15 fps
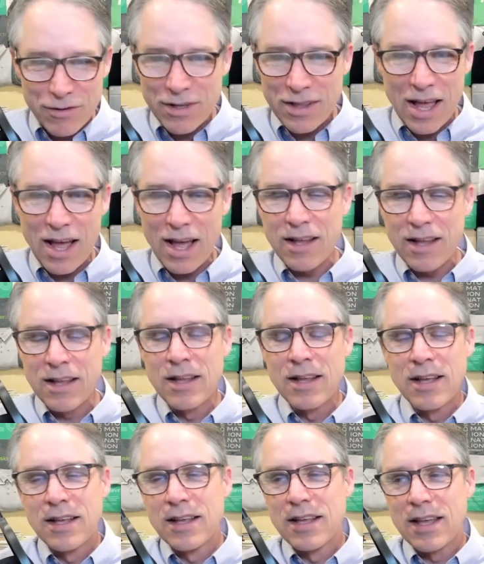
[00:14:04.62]
doing that.
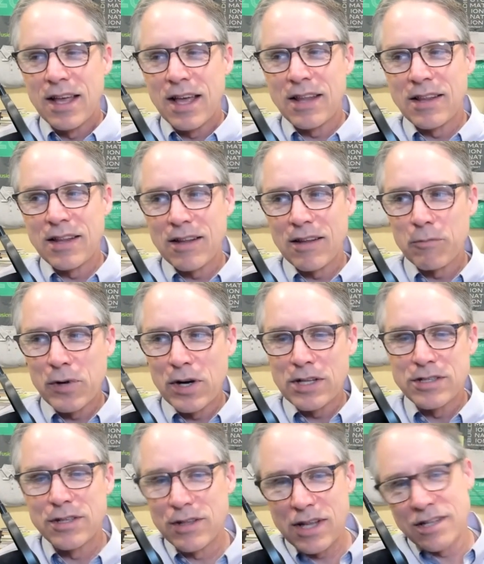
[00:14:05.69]
And pretty
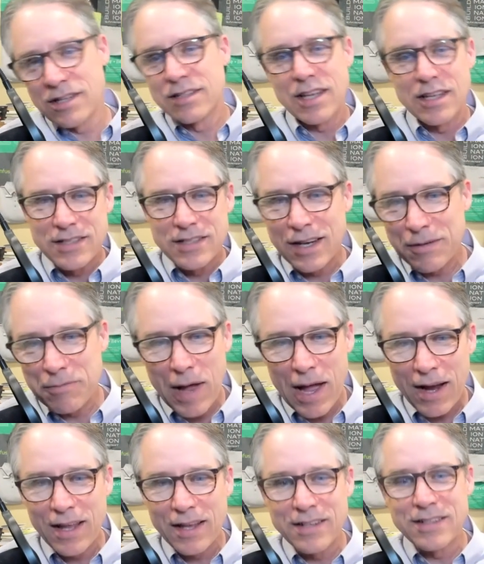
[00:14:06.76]
soon they just get sucked
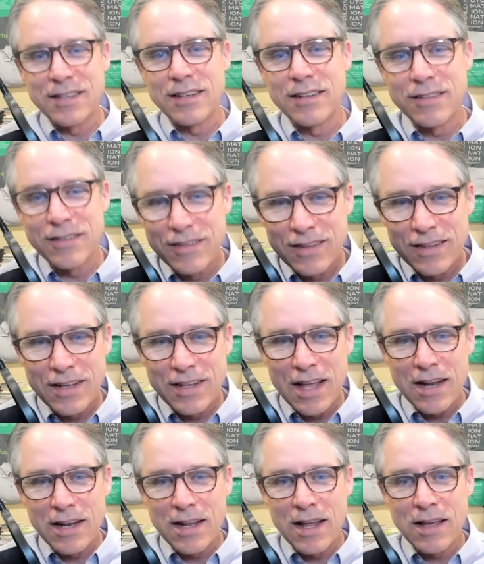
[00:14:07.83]
back into the
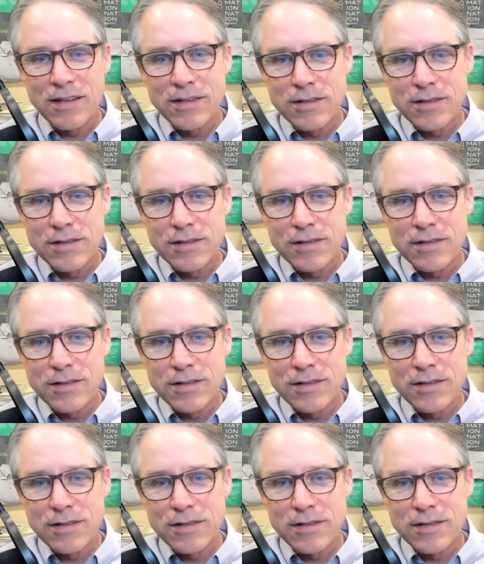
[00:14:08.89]
day-to-day.